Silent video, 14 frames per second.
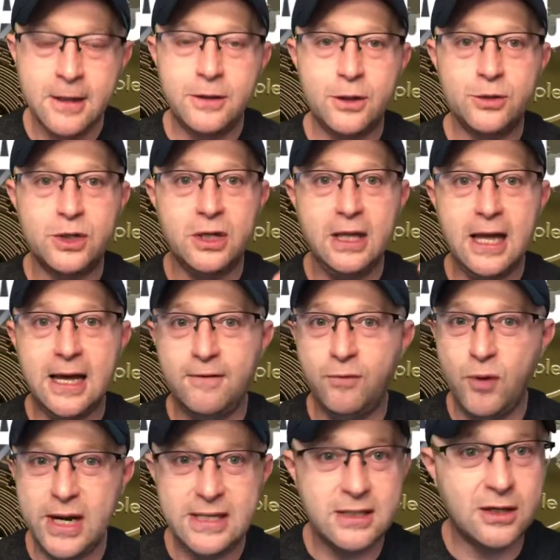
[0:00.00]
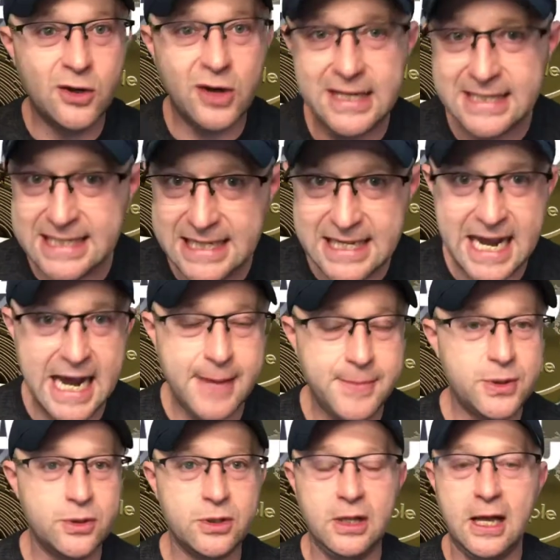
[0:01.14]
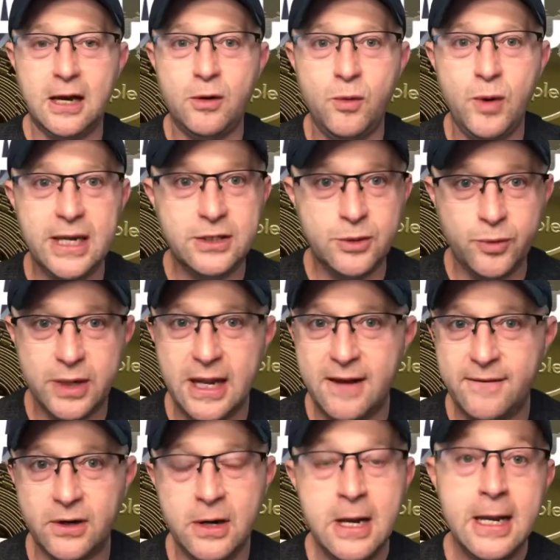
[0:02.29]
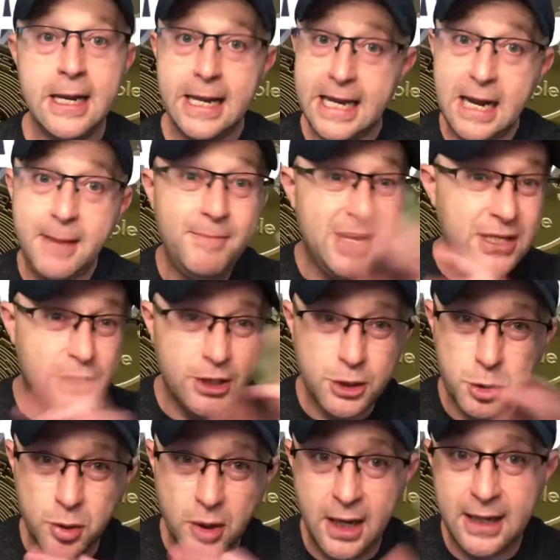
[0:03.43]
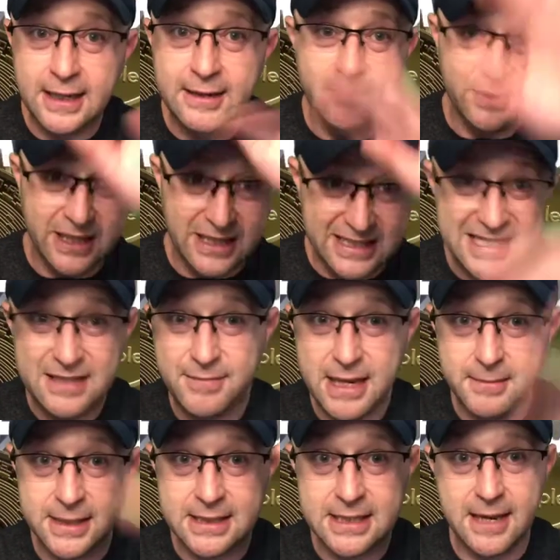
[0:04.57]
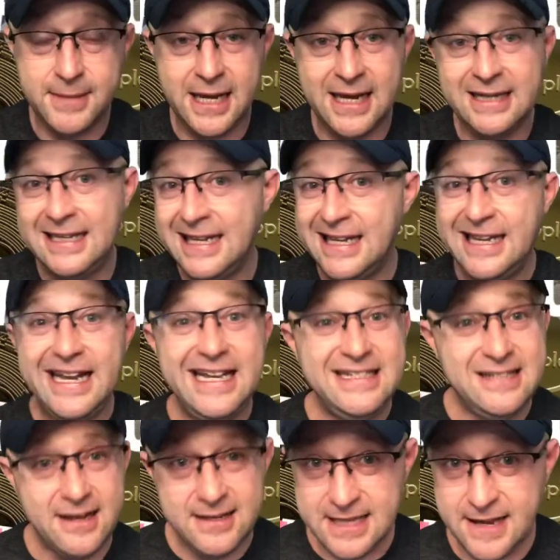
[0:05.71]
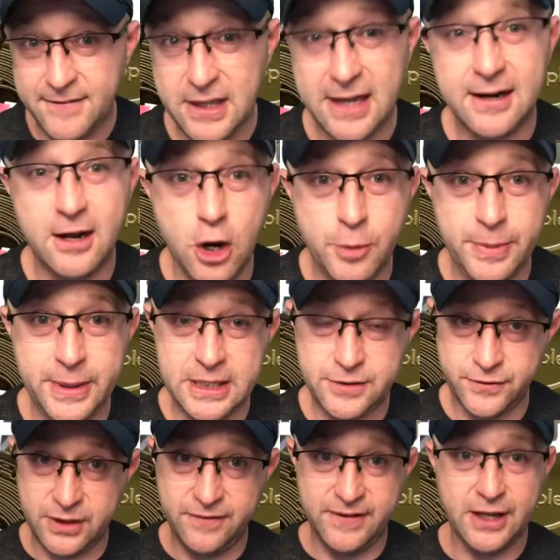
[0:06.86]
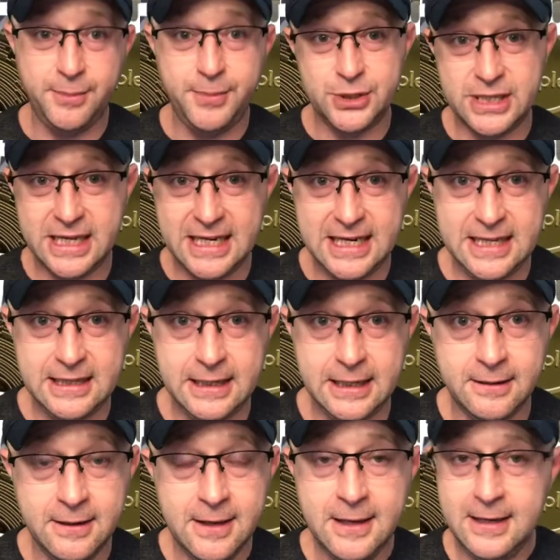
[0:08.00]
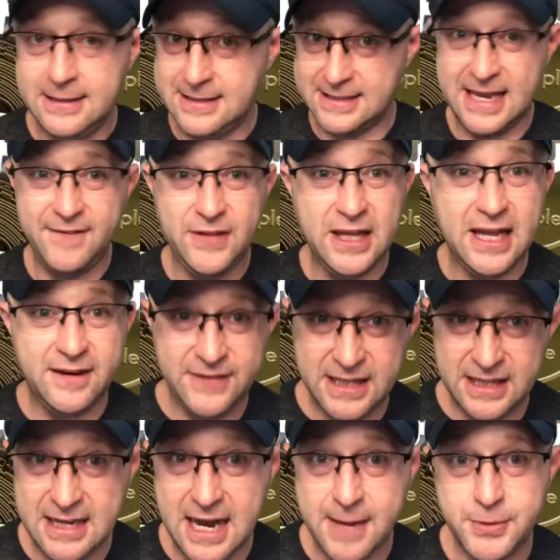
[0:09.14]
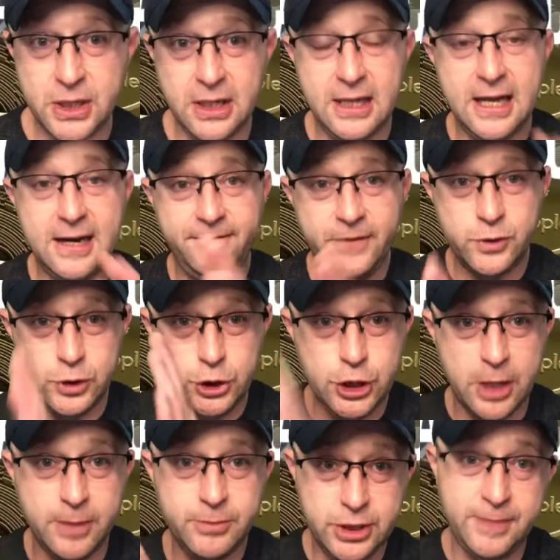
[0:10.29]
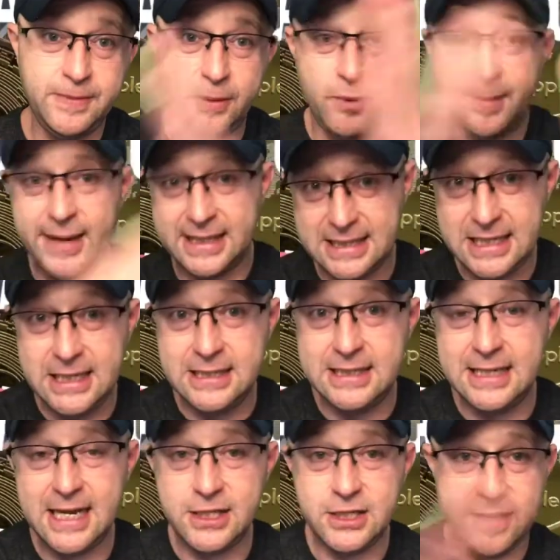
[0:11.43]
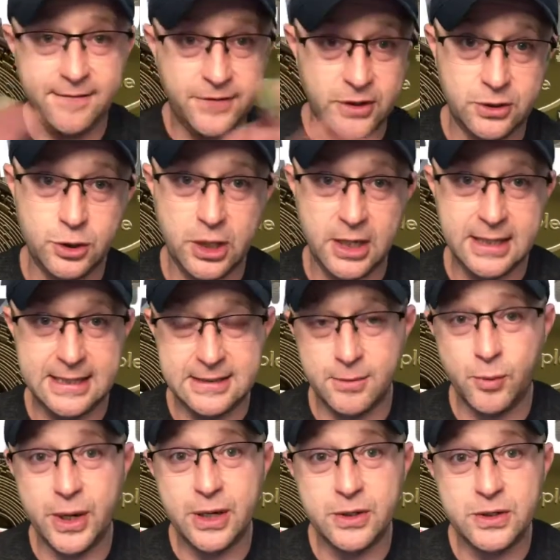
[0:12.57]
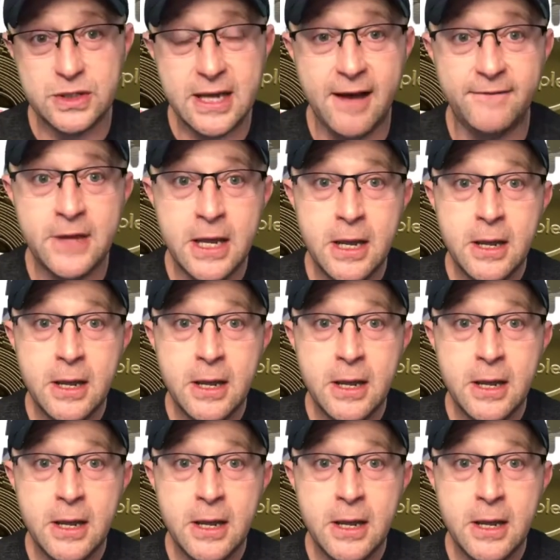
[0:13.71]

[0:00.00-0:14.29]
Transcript: There's a lot of ways to create D apps. There's a lot of ways to whatever. And I mentioned Tron that didn't make my top nine. It does have a lot of openness for developers to get in there. Doesn't have a lot of the adoption. A lot of folks jumped ship and went back to ETH after Tron did some weird stuff.